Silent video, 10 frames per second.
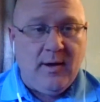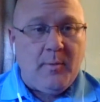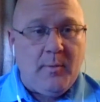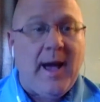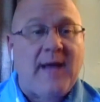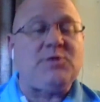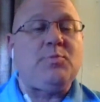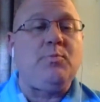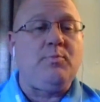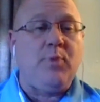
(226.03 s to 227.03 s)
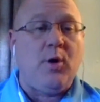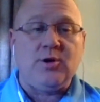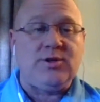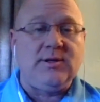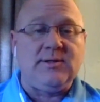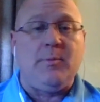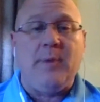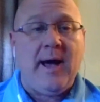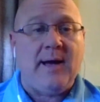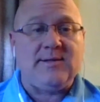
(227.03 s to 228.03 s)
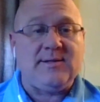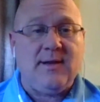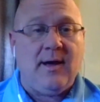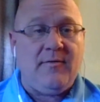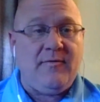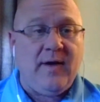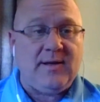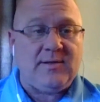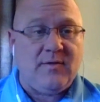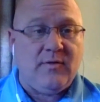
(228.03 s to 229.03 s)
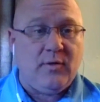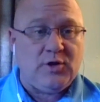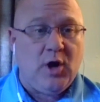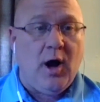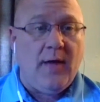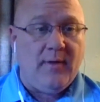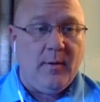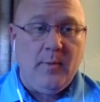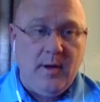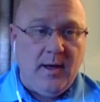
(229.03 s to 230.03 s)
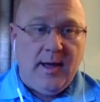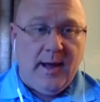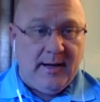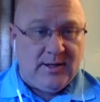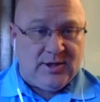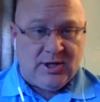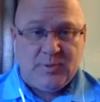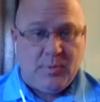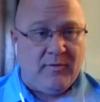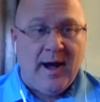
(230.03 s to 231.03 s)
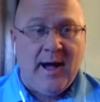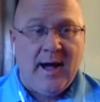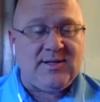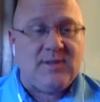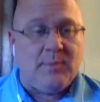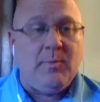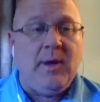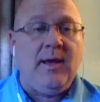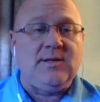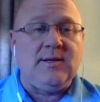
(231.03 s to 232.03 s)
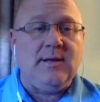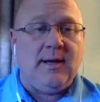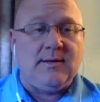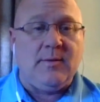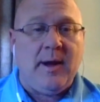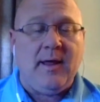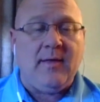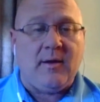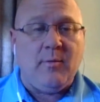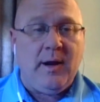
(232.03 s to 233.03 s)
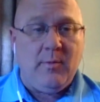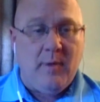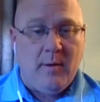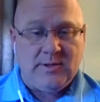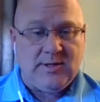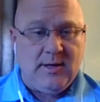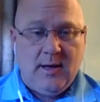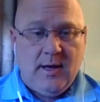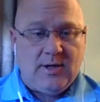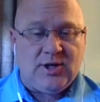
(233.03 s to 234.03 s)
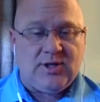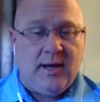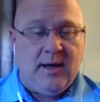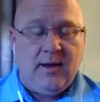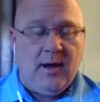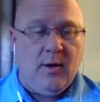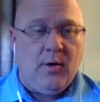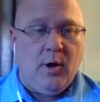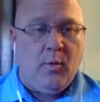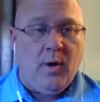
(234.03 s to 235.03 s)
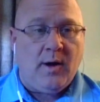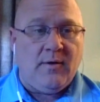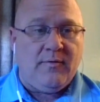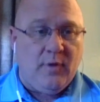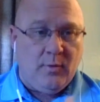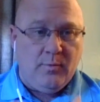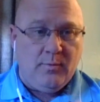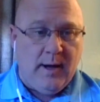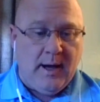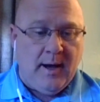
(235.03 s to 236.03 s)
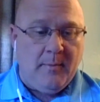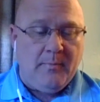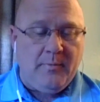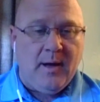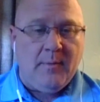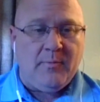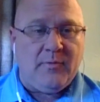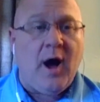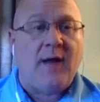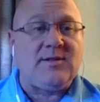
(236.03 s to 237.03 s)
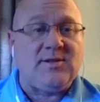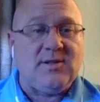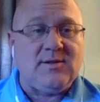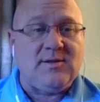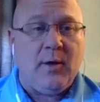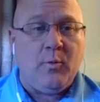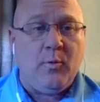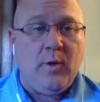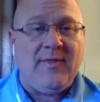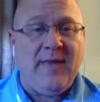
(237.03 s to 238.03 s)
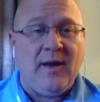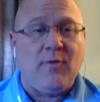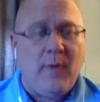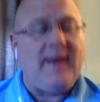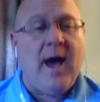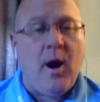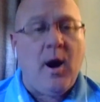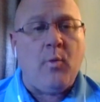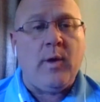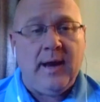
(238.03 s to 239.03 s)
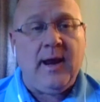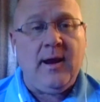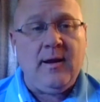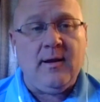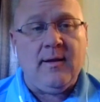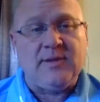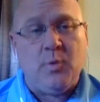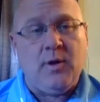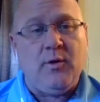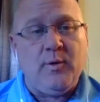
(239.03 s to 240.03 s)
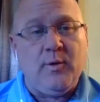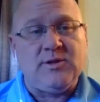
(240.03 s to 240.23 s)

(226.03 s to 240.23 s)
past persons and past festivals on them. And it just provides, to me and to many of the committee members, just a wonderful thoughts that I think right now we need. And that's one of the reasons